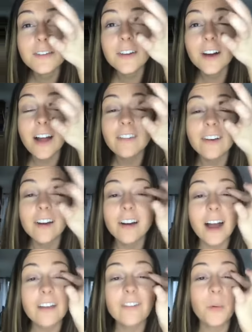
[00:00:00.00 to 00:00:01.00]
forever.
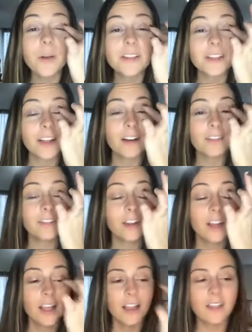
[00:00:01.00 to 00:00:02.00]
I've always loved
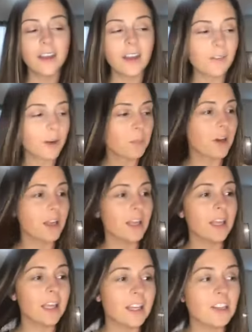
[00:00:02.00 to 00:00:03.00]
the network
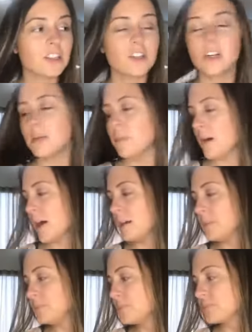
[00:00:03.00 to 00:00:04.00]
marketing industry,
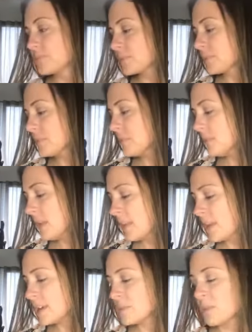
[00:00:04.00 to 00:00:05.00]
but
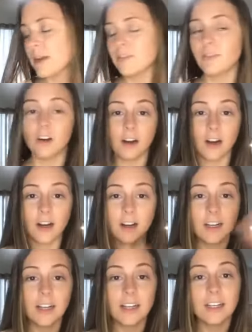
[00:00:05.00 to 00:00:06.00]
this by far
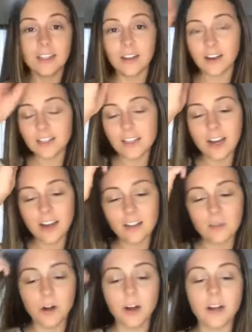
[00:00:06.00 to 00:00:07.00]
knocks it out of the
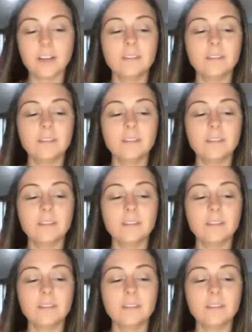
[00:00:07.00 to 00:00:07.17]
park